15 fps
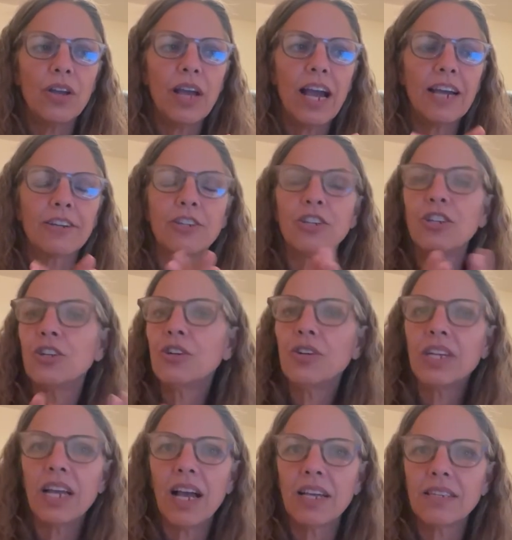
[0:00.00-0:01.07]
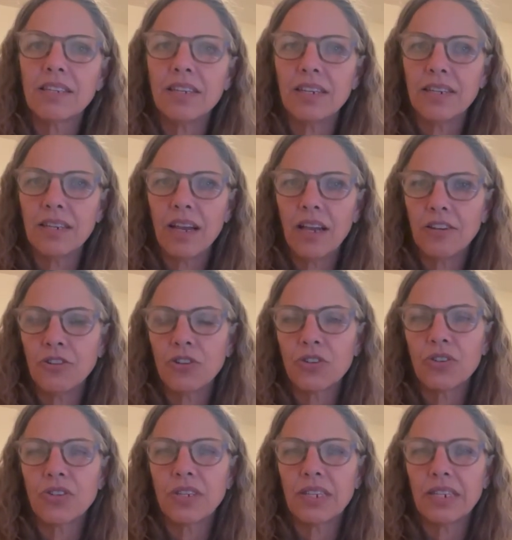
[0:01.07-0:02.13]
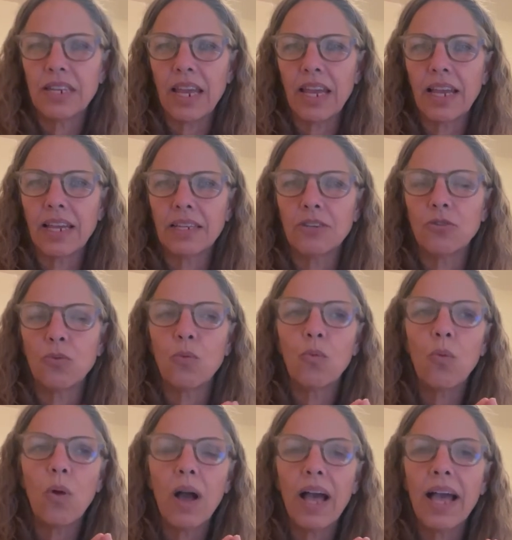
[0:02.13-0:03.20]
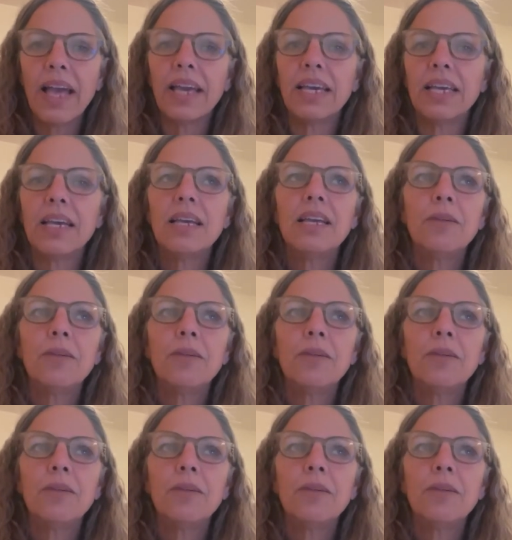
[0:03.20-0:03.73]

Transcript: our curiosity to understand why